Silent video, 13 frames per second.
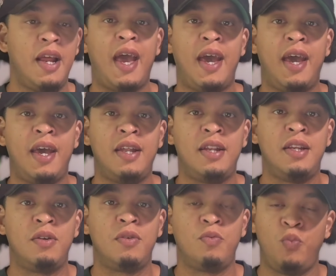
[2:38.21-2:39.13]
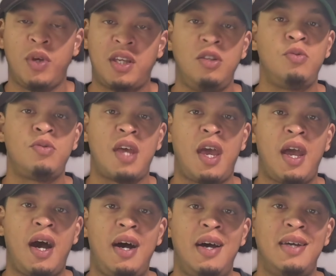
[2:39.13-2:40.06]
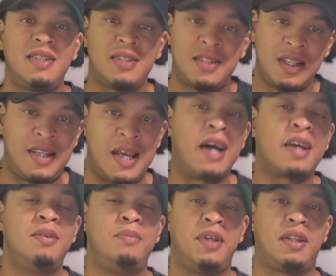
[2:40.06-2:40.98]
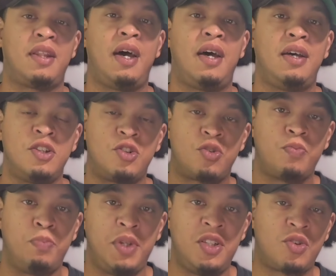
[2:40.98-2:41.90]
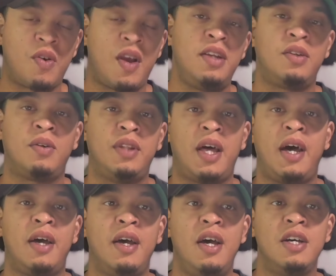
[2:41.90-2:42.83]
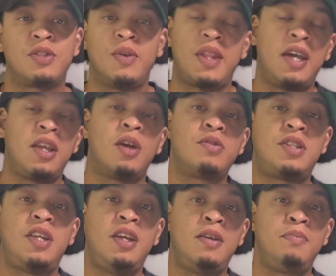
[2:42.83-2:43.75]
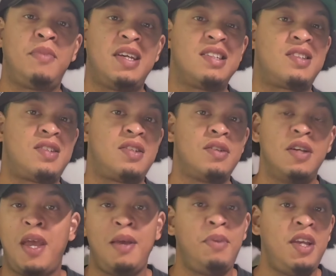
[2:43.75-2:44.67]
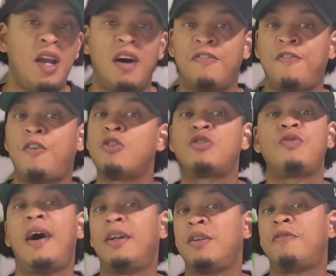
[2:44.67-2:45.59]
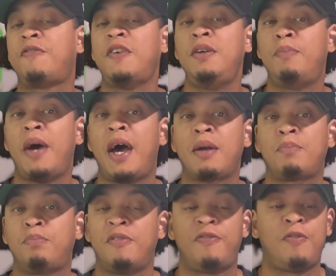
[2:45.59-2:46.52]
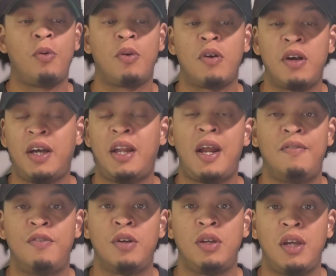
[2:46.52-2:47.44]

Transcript: And we can use AI to document that, to be trained on that, so that your team gets maybe a first round of feedback before it ever